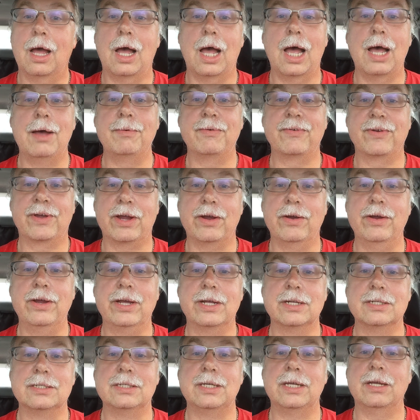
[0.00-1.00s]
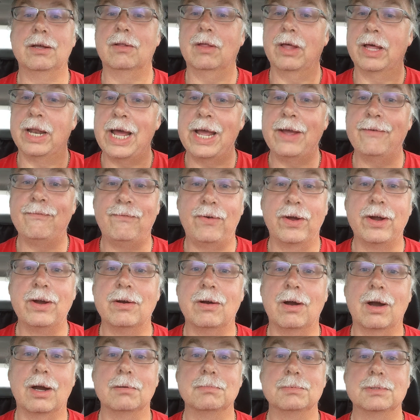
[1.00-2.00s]
I'm a carry and conceal, and I have
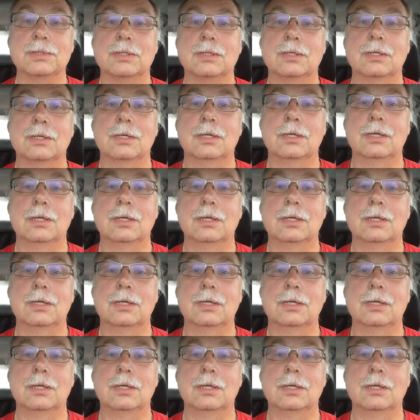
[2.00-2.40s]
firearms.